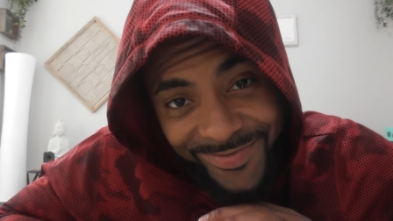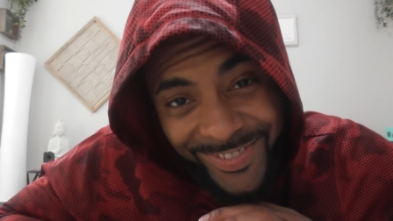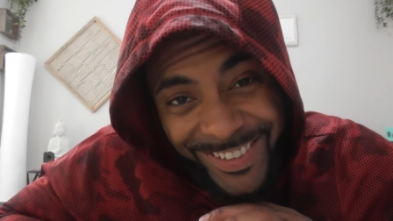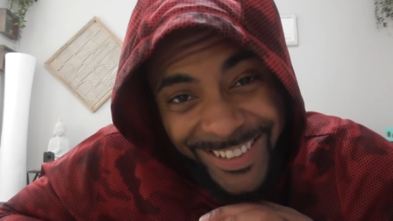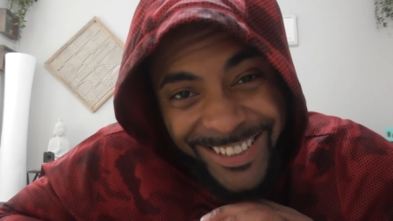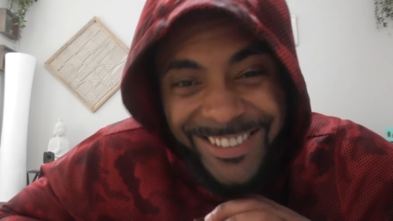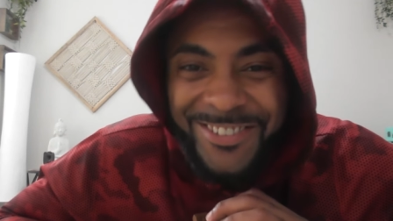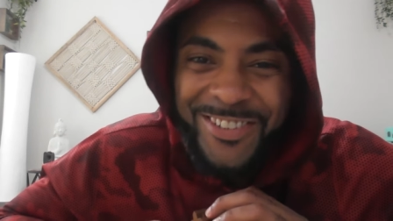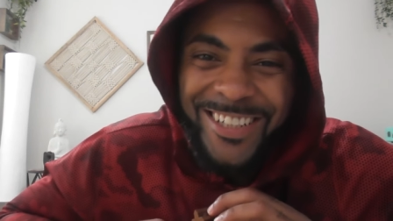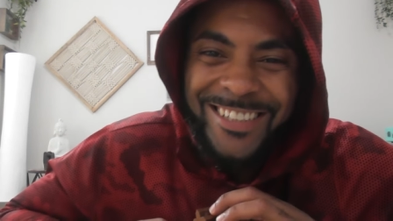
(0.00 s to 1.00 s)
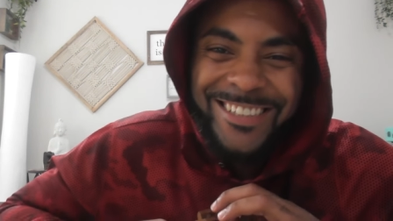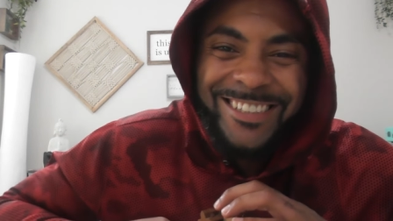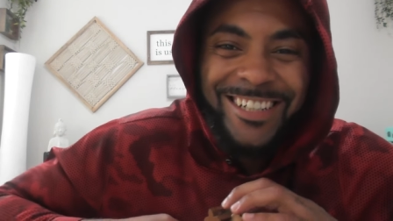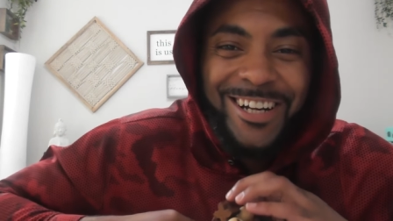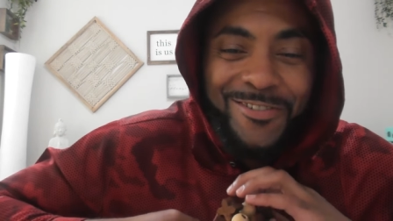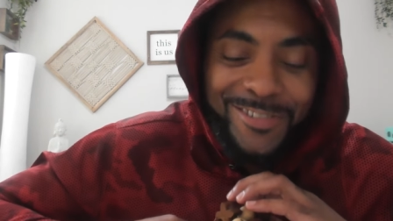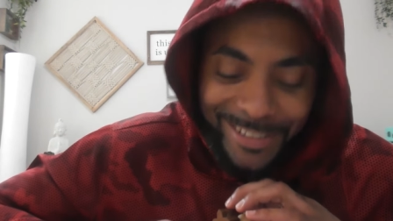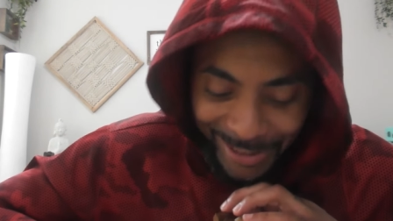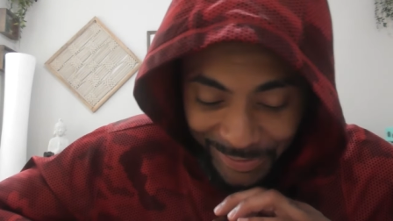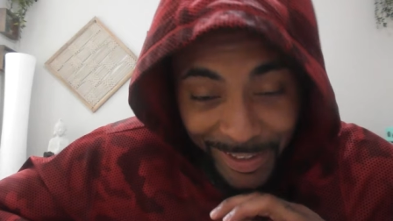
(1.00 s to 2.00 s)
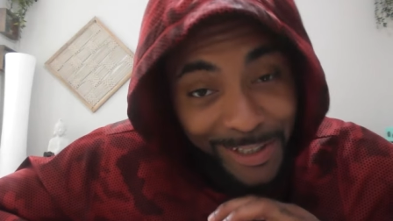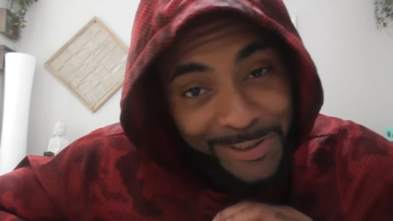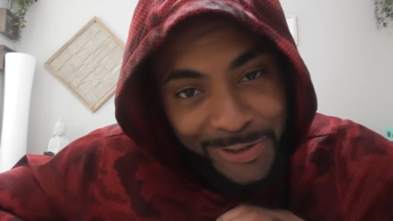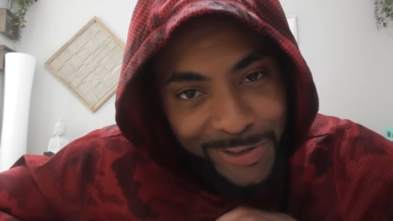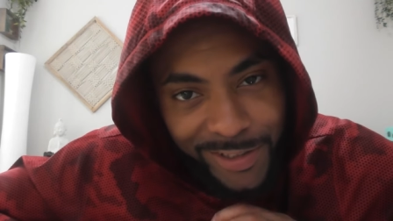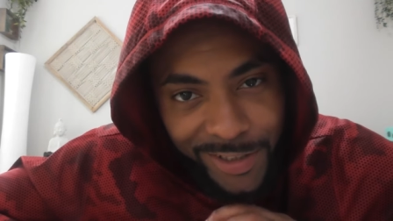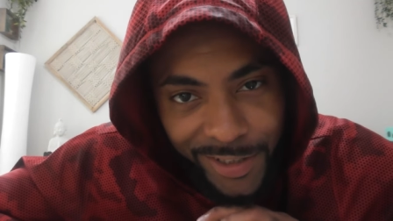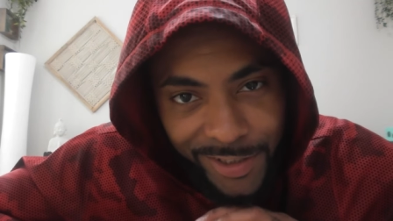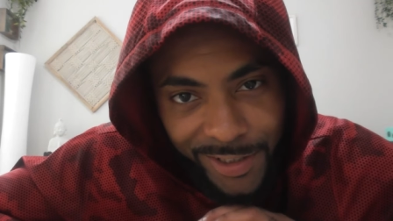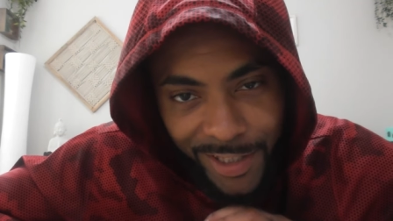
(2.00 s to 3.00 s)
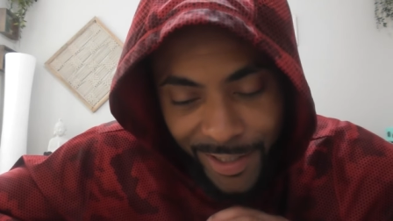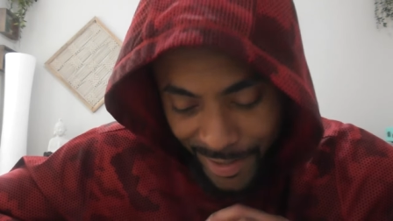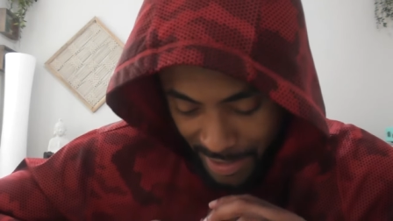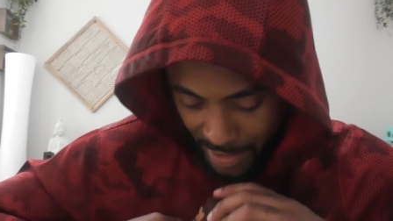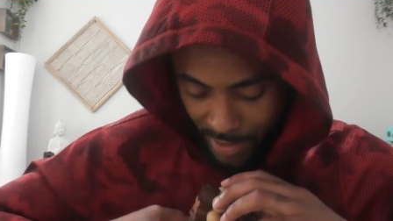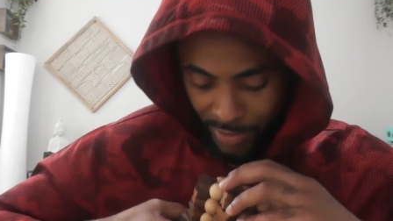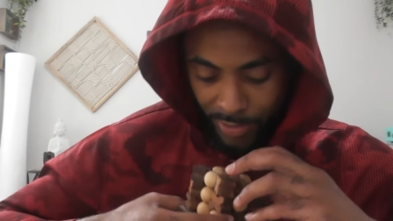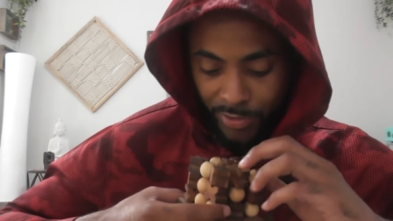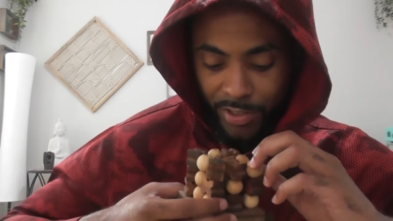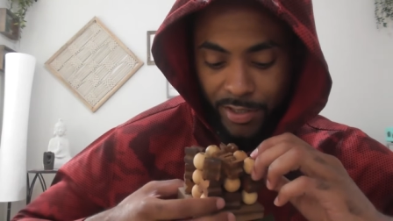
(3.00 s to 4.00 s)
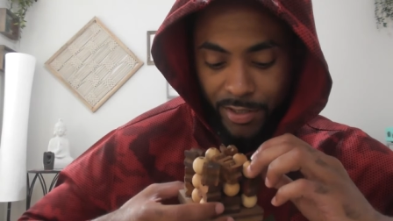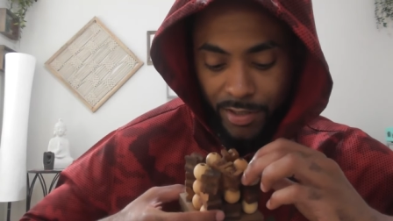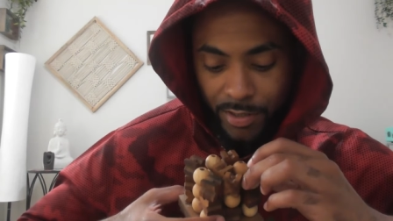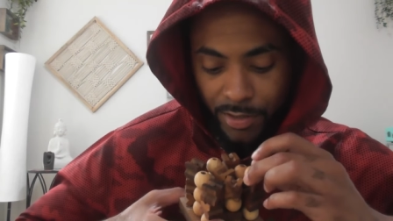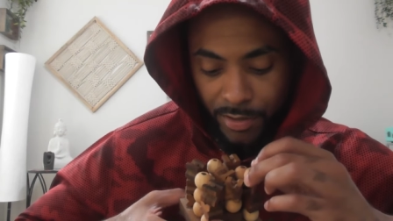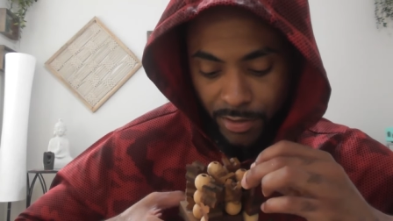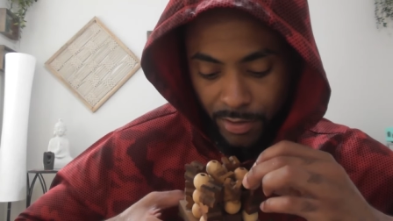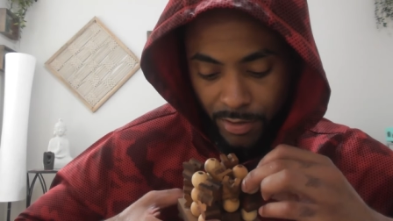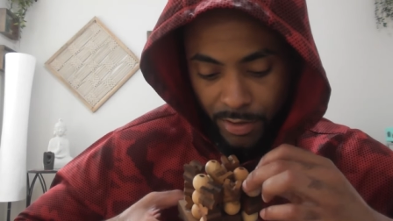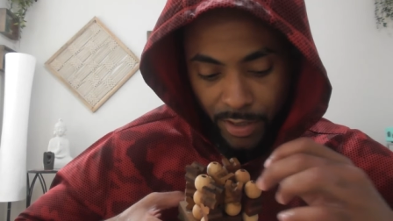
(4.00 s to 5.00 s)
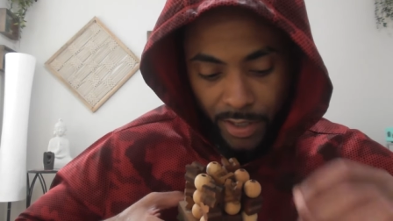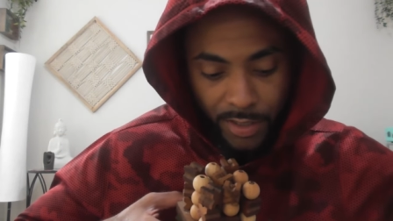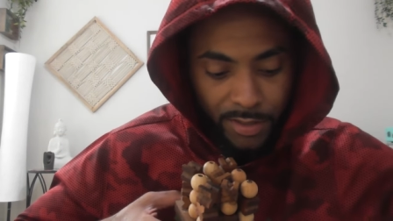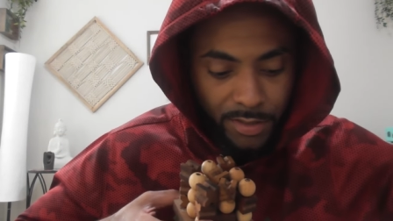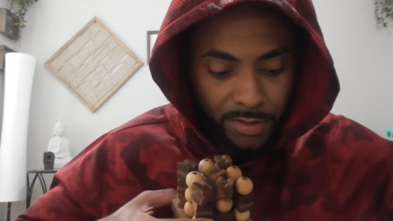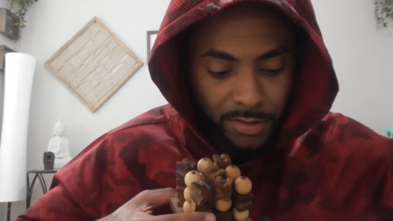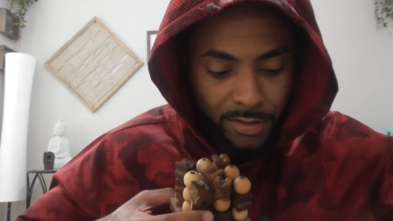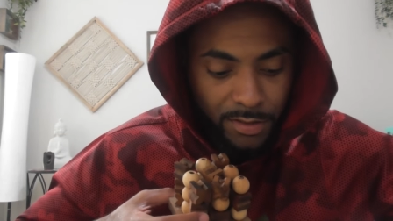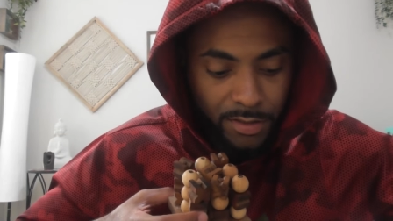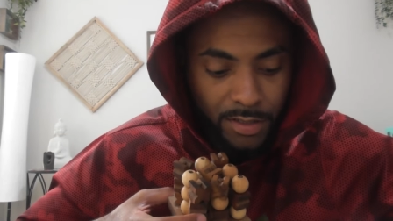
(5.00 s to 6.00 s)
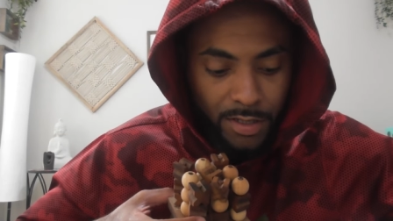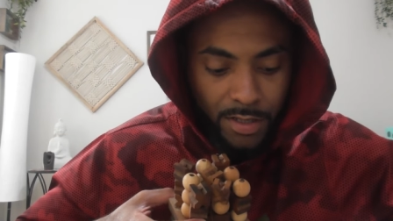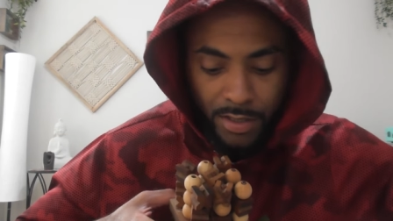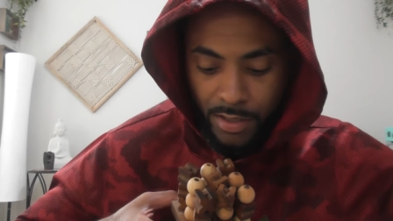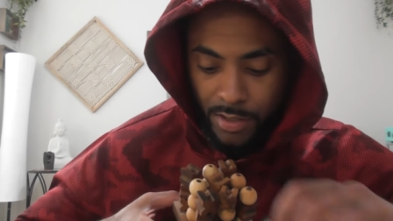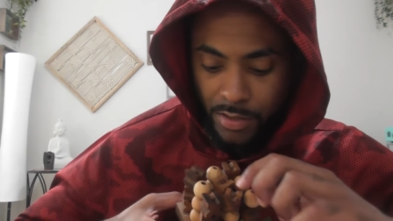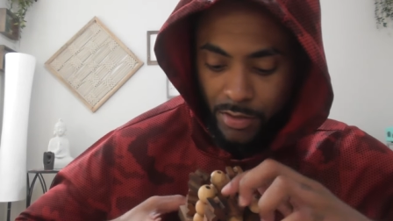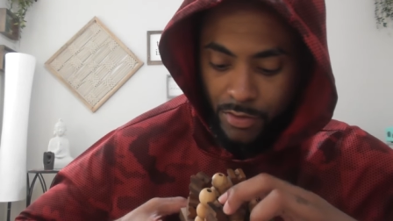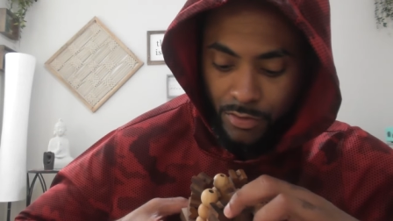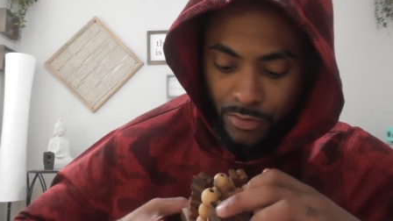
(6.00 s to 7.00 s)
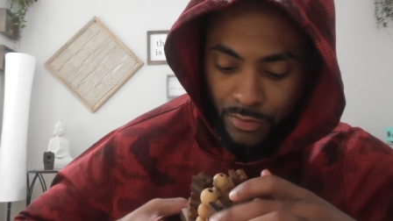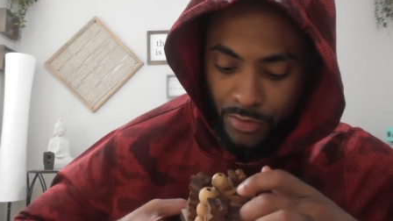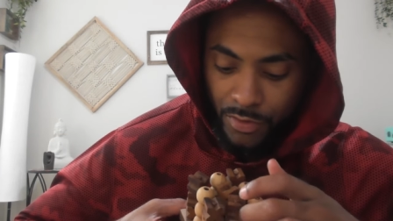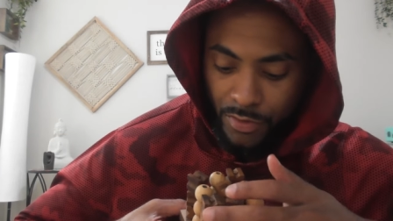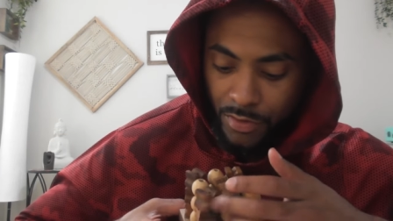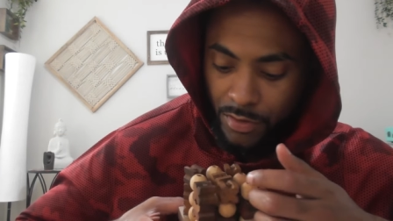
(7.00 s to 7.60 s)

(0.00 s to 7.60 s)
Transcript: Look at you getting shy with your smiles. You don't need to get shy. You just need X's and O's